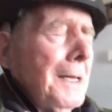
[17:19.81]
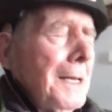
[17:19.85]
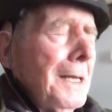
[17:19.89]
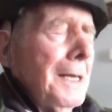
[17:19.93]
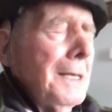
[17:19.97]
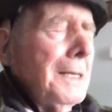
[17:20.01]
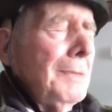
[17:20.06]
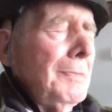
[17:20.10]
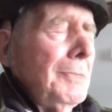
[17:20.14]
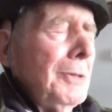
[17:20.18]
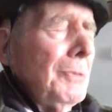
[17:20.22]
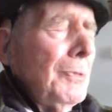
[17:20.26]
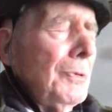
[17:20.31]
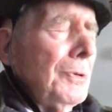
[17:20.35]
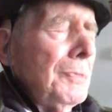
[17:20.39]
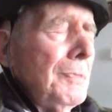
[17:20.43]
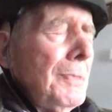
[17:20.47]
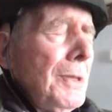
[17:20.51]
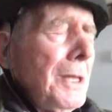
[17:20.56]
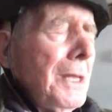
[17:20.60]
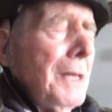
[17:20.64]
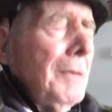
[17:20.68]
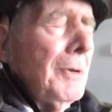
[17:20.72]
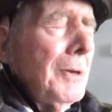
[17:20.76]
he had to be
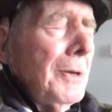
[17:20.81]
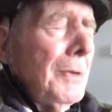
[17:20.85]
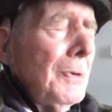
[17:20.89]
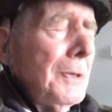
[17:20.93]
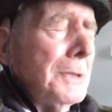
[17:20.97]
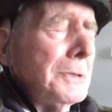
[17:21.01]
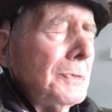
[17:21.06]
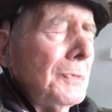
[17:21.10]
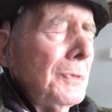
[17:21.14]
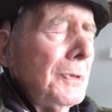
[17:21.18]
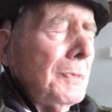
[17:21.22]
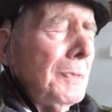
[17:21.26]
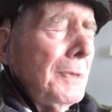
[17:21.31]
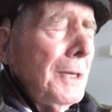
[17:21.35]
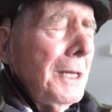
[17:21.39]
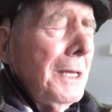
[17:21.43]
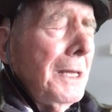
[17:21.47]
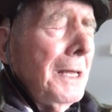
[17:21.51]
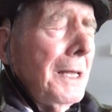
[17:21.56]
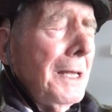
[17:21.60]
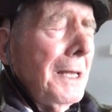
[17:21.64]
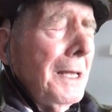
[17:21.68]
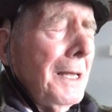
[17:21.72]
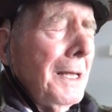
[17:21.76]
with me, but he wasn't with
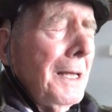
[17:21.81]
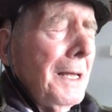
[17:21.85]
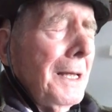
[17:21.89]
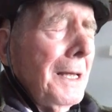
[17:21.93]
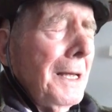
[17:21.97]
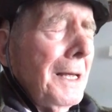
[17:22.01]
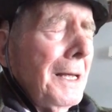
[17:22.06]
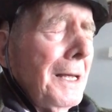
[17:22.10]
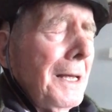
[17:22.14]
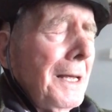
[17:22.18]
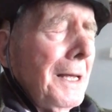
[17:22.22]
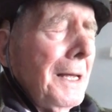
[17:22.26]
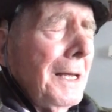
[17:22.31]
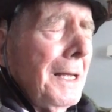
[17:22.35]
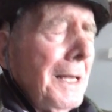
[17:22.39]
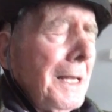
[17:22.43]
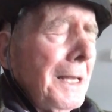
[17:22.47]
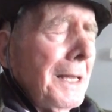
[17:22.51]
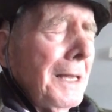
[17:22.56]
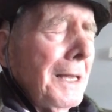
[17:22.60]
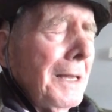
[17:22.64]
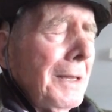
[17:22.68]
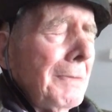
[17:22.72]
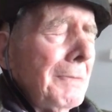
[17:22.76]
me.
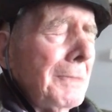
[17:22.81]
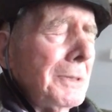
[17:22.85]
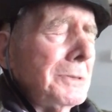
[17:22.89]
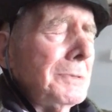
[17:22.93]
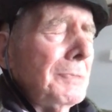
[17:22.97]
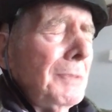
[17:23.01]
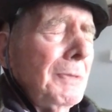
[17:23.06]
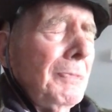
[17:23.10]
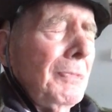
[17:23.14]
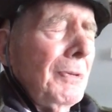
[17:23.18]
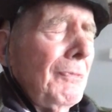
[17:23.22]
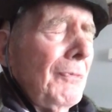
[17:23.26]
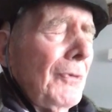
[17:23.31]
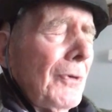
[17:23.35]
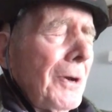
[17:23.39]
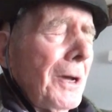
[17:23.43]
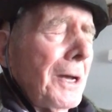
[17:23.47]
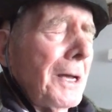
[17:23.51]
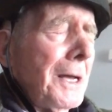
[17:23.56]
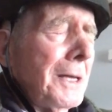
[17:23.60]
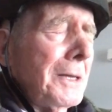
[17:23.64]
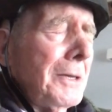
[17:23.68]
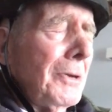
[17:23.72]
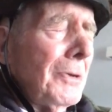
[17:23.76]
Must have been before
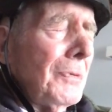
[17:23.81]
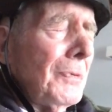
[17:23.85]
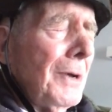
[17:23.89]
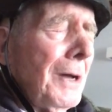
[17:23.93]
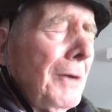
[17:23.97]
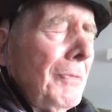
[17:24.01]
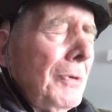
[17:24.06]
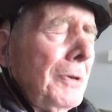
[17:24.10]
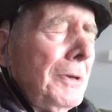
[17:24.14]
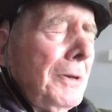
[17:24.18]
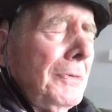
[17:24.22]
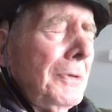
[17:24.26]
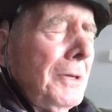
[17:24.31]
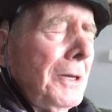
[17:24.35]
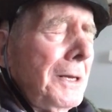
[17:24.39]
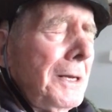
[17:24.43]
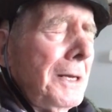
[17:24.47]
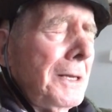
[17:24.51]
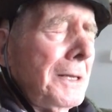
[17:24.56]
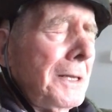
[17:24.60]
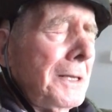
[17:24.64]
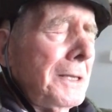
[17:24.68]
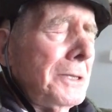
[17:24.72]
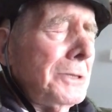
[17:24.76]
I got there. I wouldn't have done
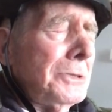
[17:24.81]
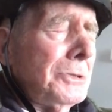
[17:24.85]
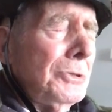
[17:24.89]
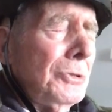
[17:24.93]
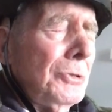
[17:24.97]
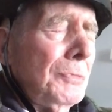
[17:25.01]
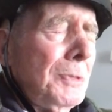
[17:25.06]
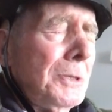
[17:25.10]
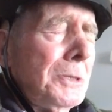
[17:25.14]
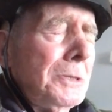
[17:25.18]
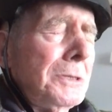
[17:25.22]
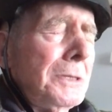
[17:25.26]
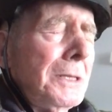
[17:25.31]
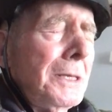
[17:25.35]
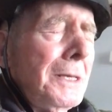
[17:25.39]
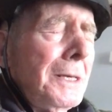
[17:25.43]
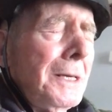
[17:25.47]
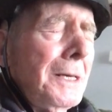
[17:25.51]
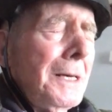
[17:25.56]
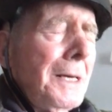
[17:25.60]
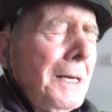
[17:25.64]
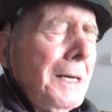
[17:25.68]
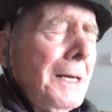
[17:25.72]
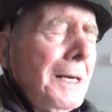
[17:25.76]
anything this stupid.
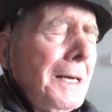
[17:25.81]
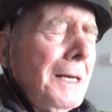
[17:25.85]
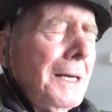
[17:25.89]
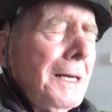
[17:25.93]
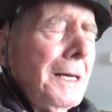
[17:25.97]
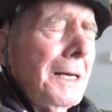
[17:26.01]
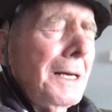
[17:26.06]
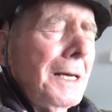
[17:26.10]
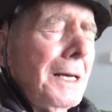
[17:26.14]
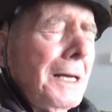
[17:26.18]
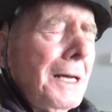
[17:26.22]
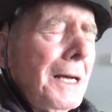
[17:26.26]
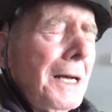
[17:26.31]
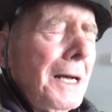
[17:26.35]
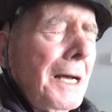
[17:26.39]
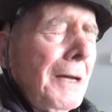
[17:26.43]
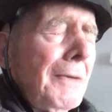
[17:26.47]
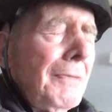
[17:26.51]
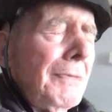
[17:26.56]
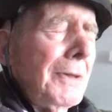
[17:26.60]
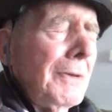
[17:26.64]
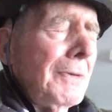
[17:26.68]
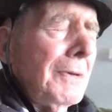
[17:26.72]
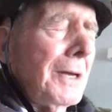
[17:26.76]

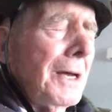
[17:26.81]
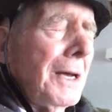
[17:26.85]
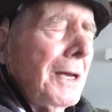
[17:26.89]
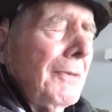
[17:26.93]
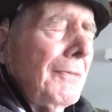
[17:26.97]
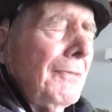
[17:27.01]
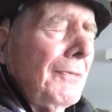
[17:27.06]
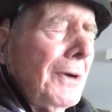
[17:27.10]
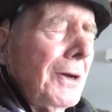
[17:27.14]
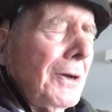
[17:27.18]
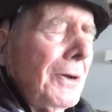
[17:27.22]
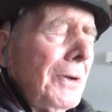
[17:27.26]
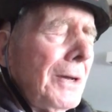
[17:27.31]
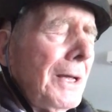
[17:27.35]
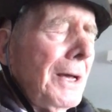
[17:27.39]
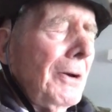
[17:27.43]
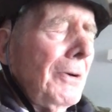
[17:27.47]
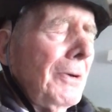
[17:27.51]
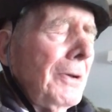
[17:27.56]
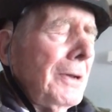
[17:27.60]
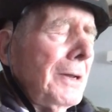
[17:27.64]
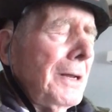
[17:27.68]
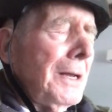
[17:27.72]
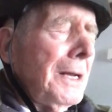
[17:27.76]
The guy fired
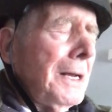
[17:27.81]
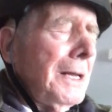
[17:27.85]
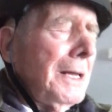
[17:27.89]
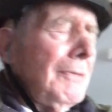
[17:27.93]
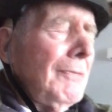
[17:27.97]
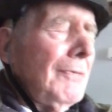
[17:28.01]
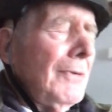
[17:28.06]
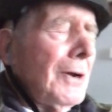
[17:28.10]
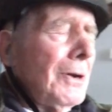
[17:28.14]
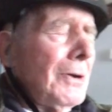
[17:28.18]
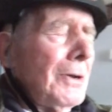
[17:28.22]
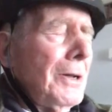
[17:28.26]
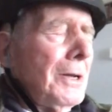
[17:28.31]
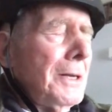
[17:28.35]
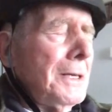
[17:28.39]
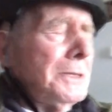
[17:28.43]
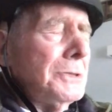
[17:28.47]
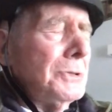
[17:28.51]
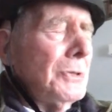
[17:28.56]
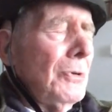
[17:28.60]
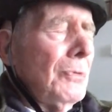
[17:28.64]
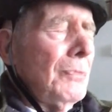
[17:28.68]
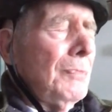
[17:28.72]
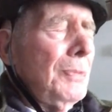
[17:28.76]
out, and he fired on
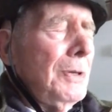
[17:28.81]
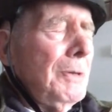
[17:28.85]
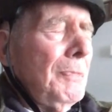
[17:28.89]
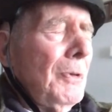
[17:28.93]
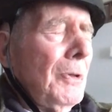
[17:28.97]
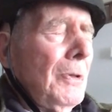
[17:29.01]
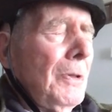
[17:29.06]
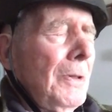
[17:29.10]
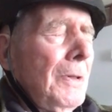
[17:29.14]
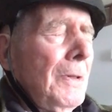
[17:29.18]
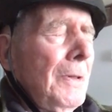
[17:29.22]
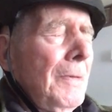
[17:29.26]
his own people.